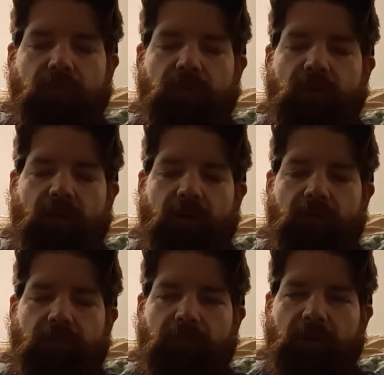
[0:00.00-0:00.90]
you
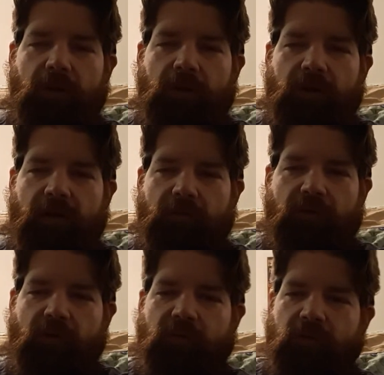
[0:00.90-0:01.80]
know,
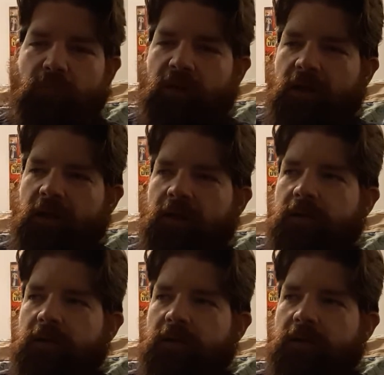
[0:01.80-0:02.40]
conversation and whatnot.